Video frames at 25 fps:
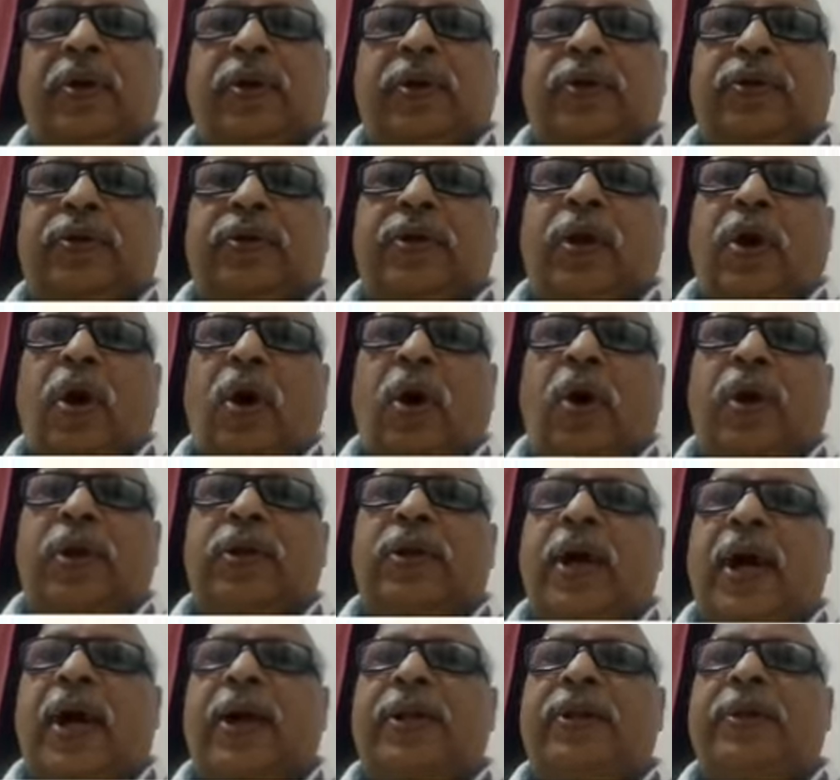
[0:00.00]
So all
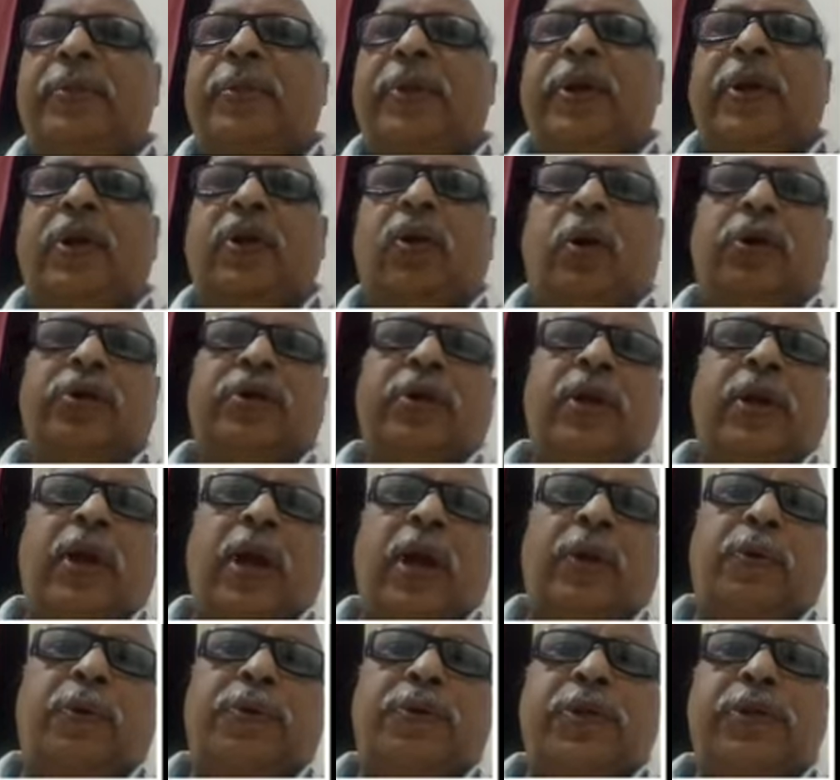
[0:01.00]
the arithmetic logical
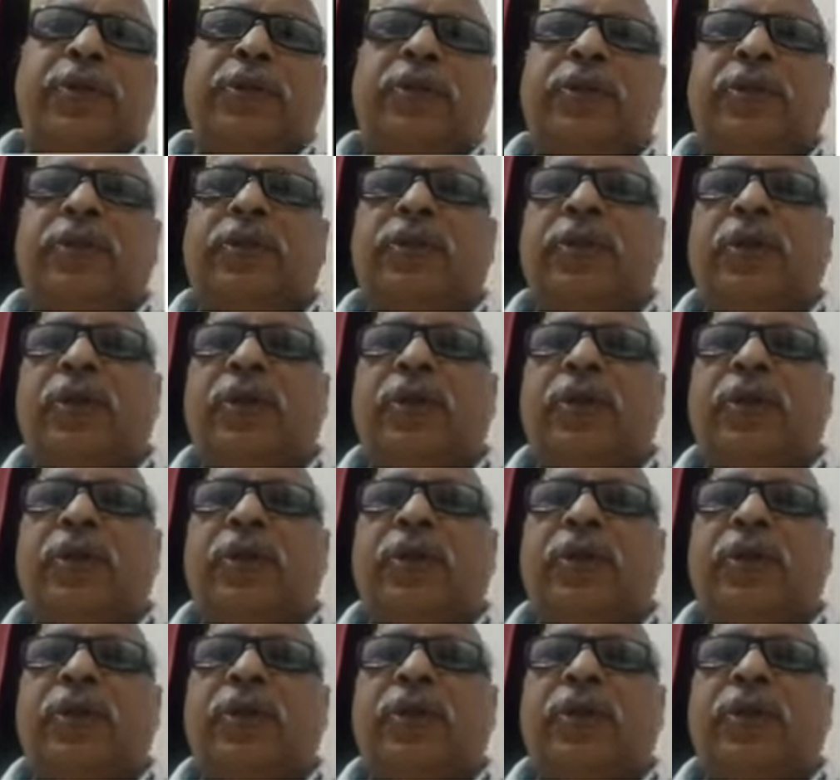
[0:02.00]
calculations